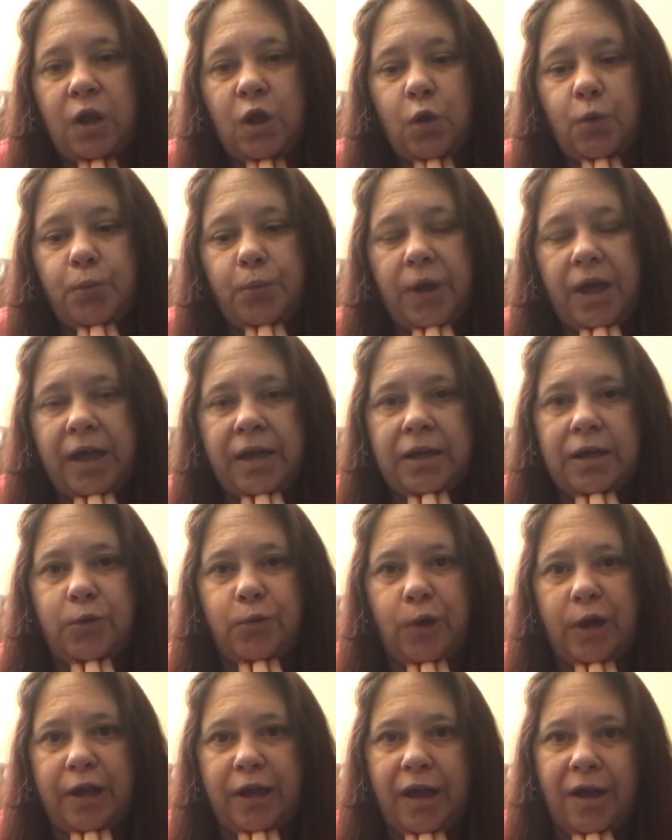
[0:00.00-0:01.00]
But
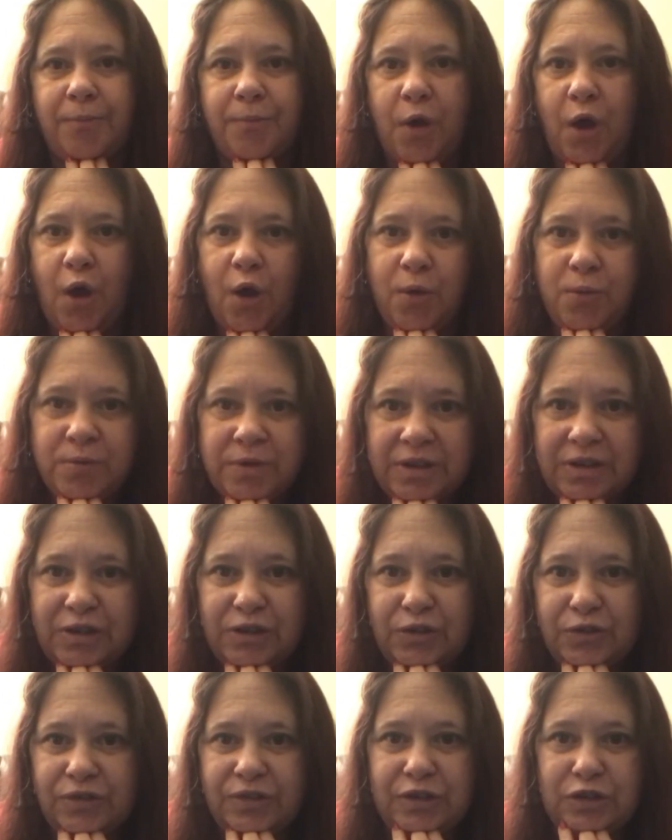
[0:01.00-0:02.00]
anyway, I'm hoping
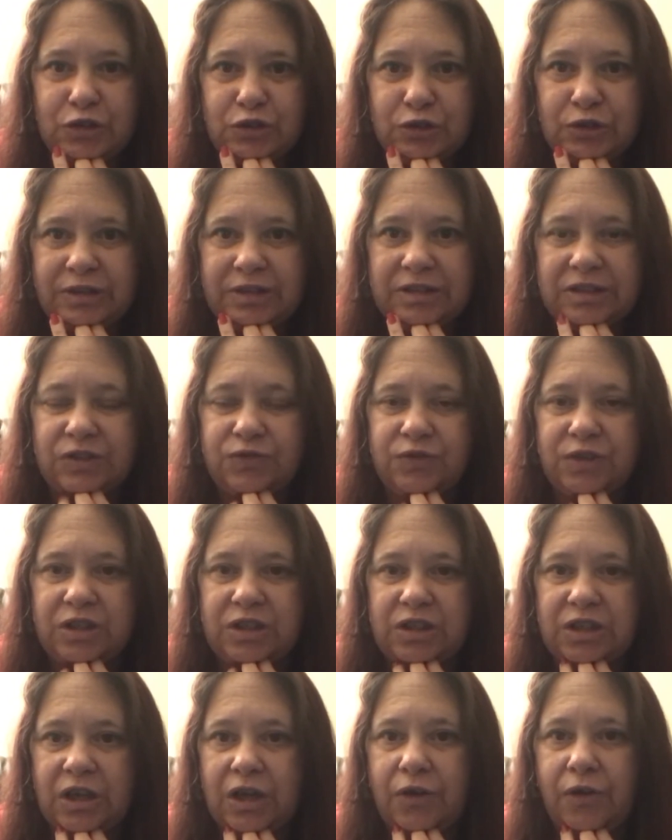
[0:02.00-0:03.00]
you've enjoyed this
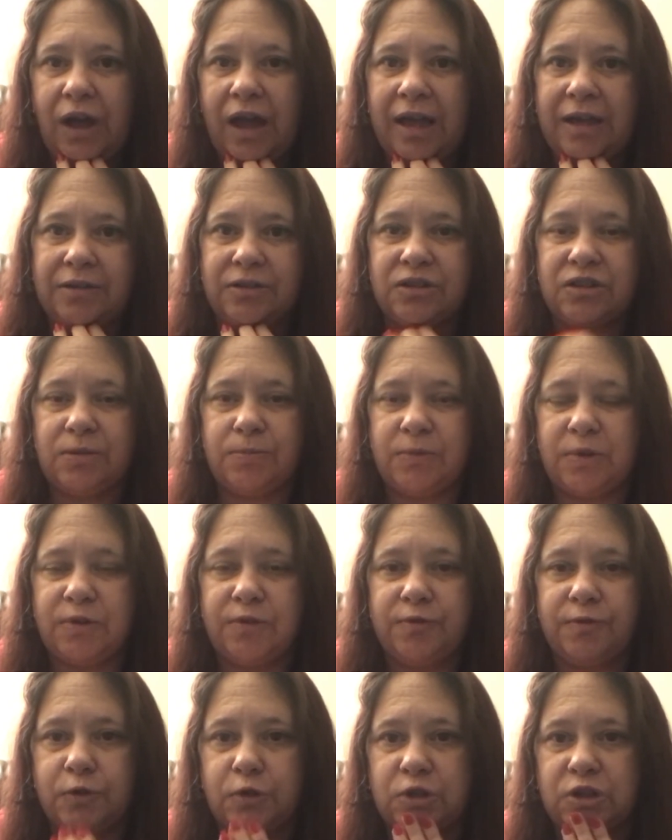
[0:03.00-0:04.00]
video and some of the
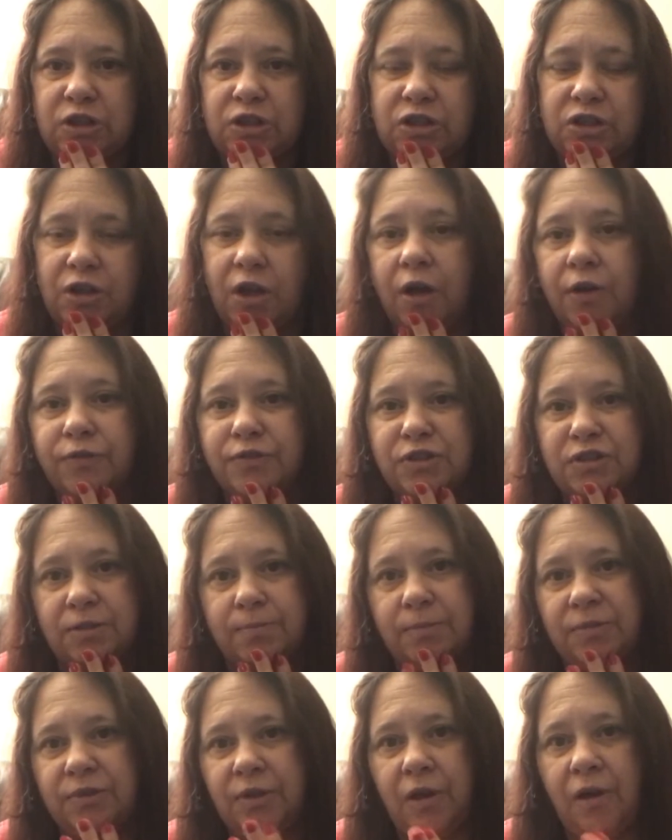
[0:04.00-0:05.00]
footage of some
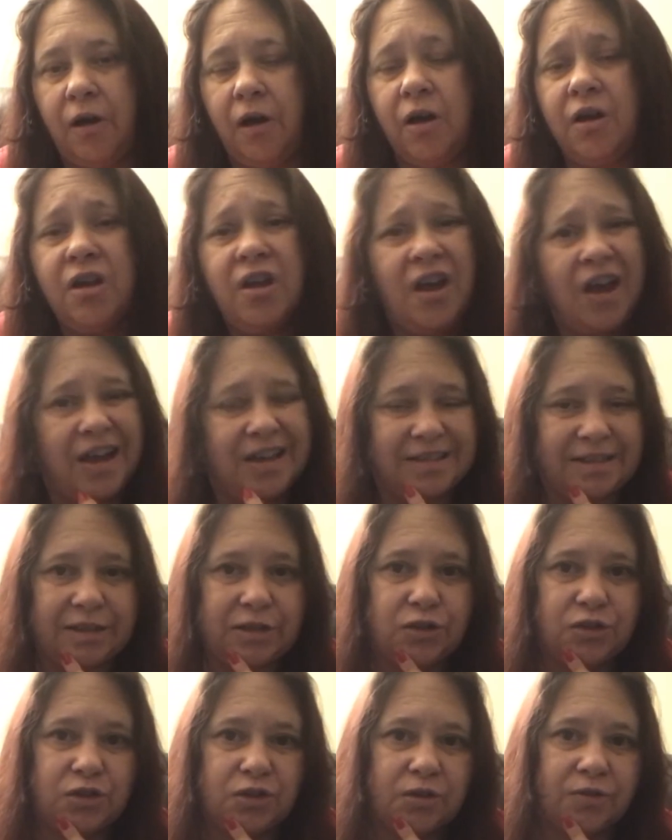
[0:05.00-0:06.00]
of the I
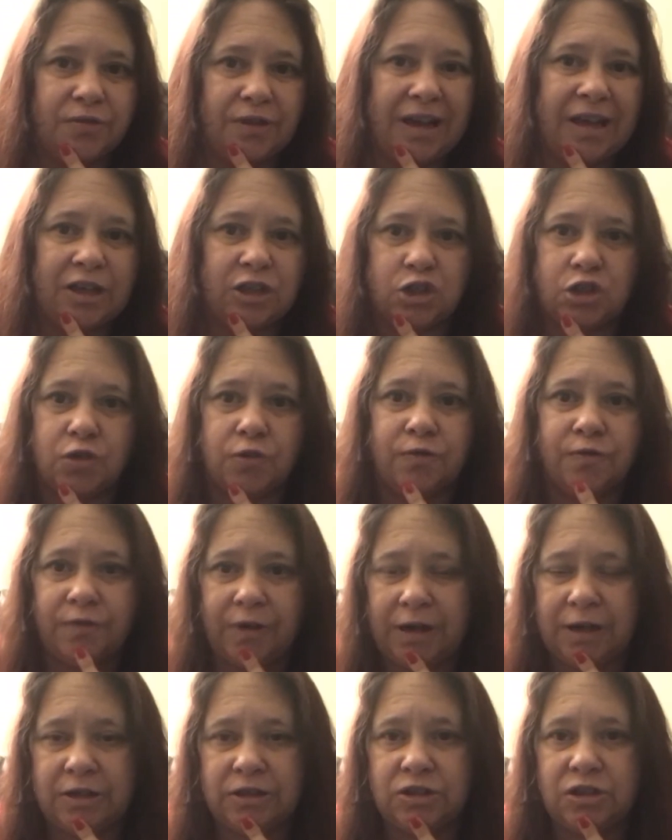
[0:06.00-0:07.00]
didn't do an actual
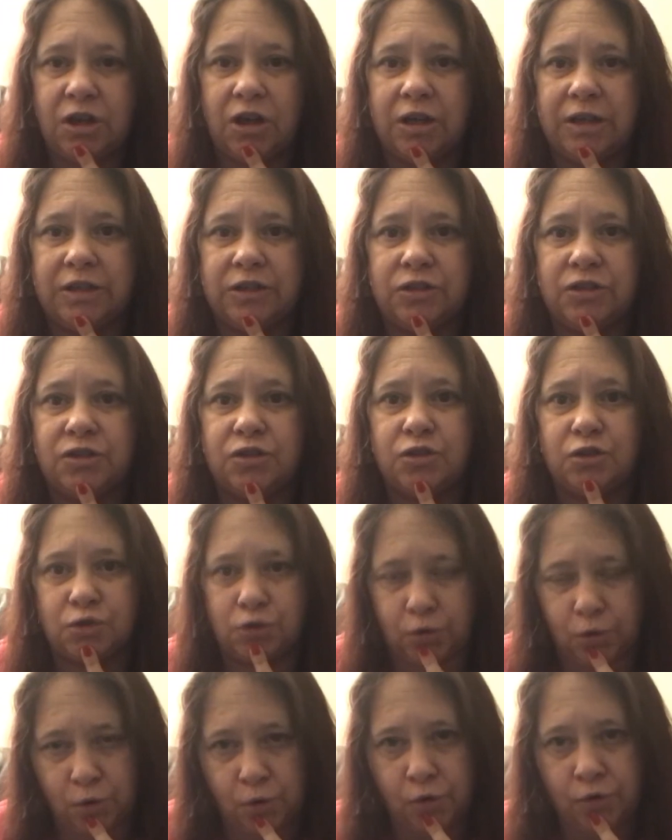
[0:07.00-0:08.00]
Valentine's
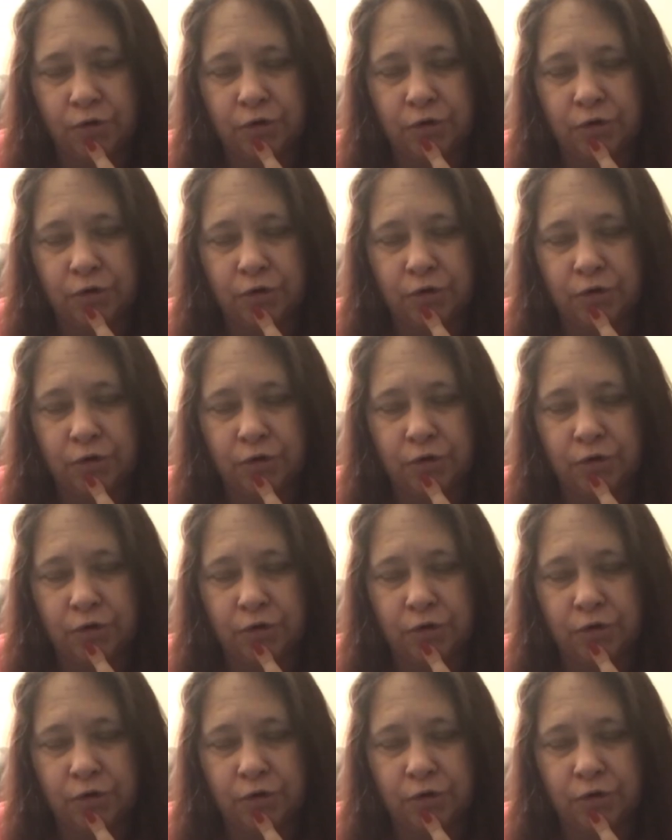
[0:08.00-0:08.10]
tour,